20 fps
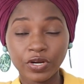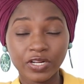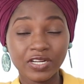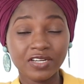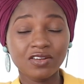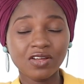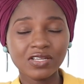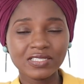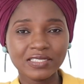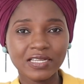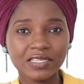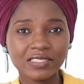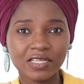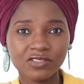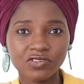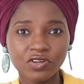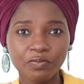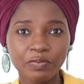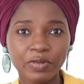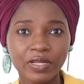but it doesn't
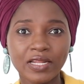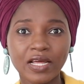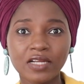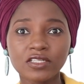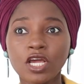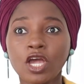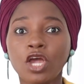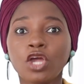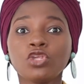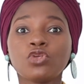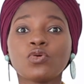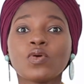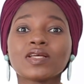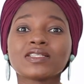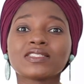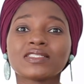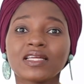necessarily mean that you are